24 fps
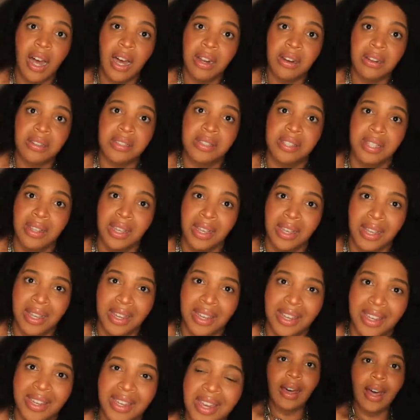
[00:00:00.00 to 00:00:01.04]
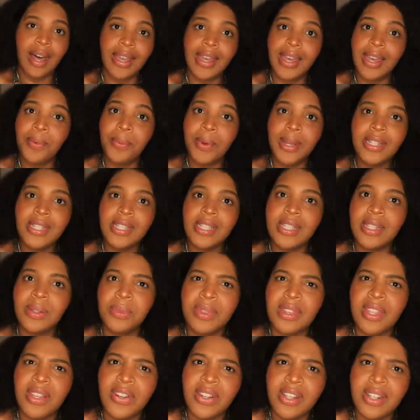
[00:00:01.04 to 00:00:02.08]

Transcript: honestly. I can't wait to see what they're